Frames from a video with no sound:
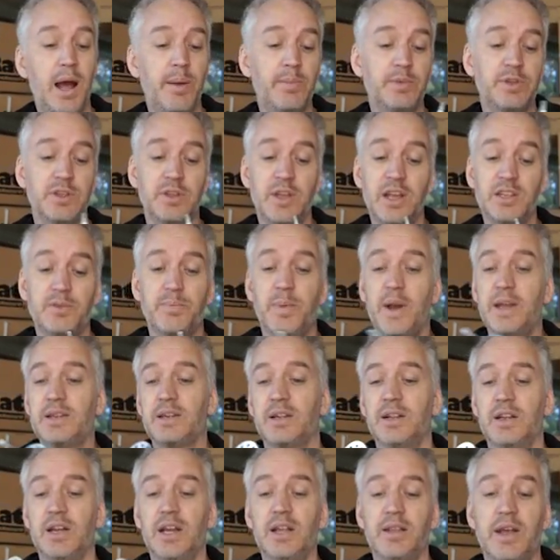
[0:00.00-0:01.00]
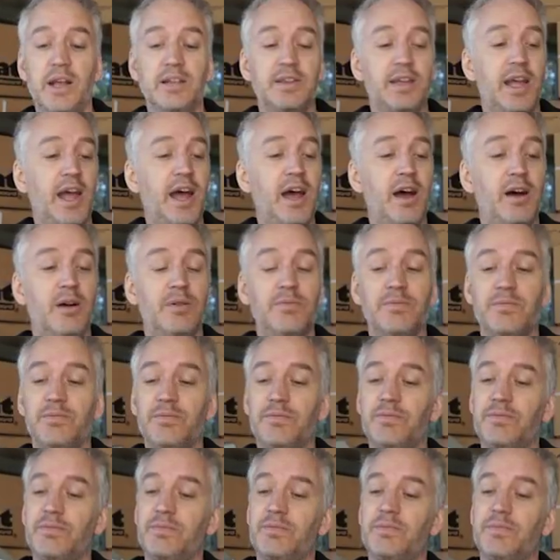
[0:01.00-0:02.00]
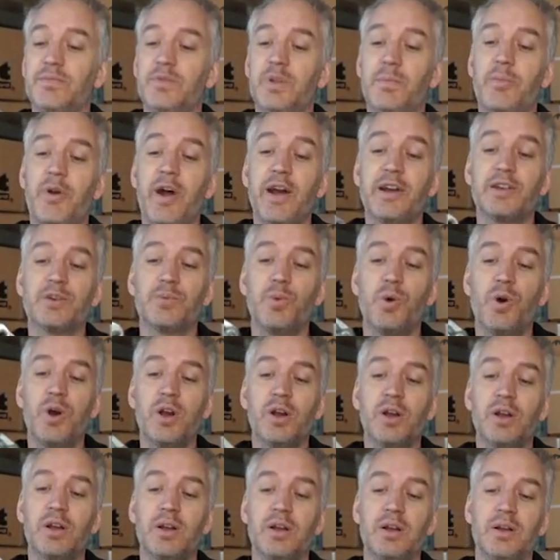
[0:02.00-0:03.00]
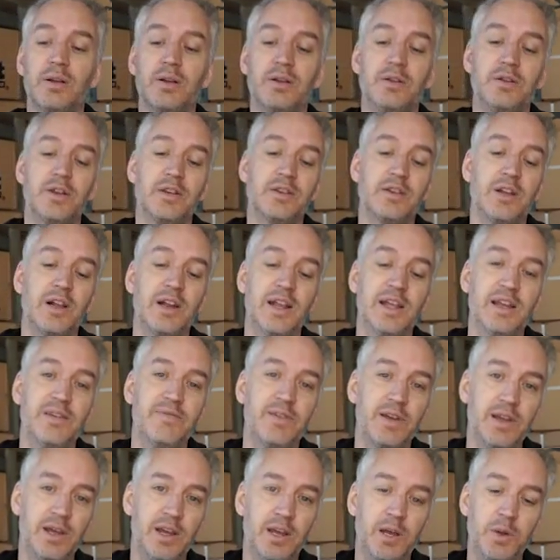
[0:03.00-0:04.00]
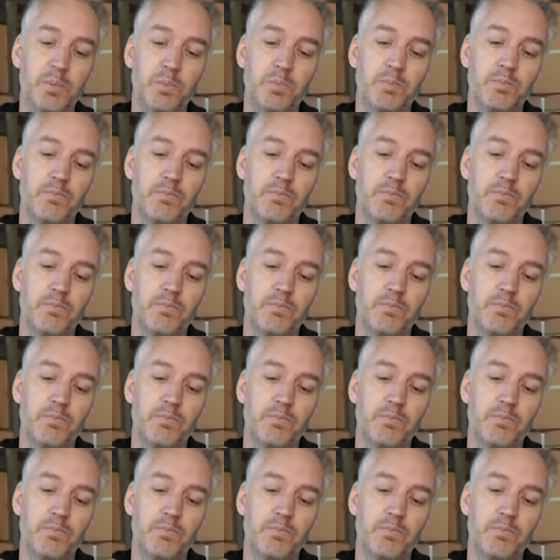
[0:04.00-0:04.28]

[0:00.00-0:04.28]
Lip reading: So that's basically it. That's how the brakes work. Just a lever here